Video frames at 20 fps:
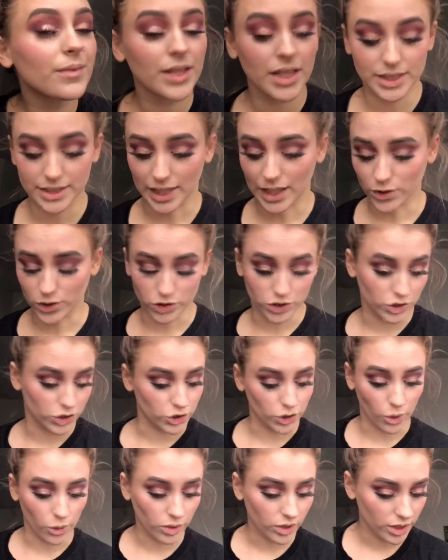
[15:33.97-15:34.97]
That looks
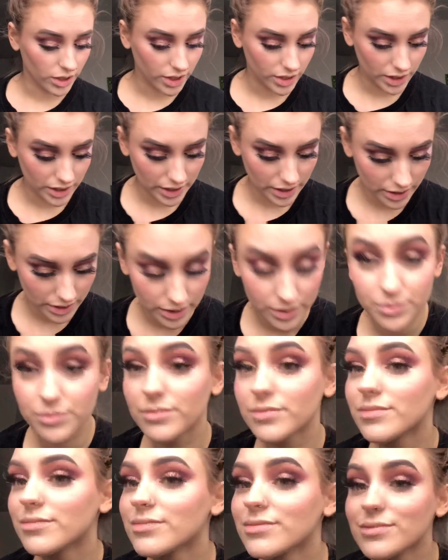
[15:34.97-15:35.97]
so good.
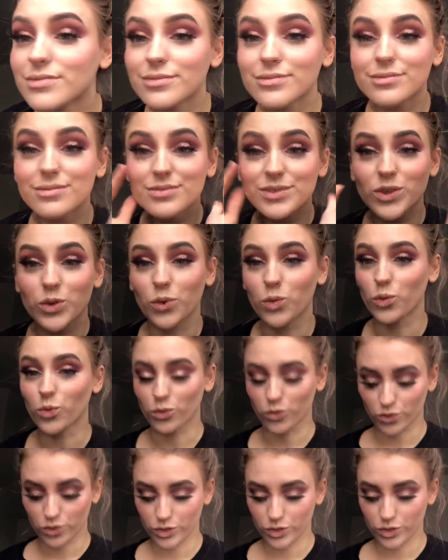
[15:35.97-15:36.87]
Oof.